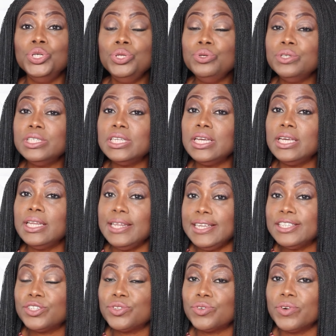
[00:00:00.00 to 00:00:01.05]
using
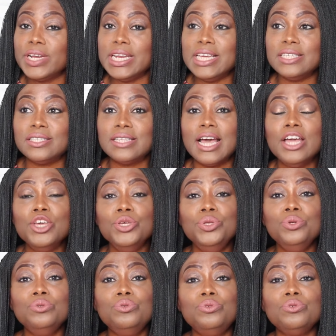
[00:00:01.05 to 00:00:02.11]
glycerin is that
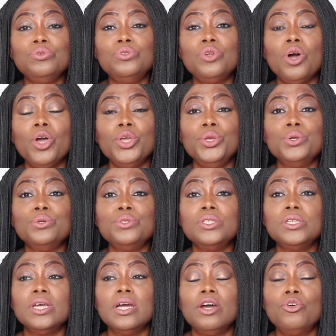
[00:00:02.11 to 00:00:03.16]
you do not
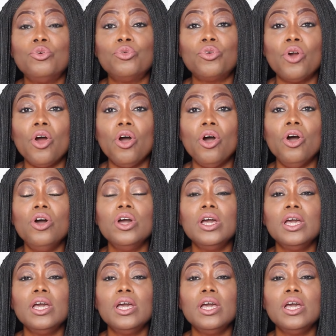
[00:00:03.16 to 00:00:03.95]
use raw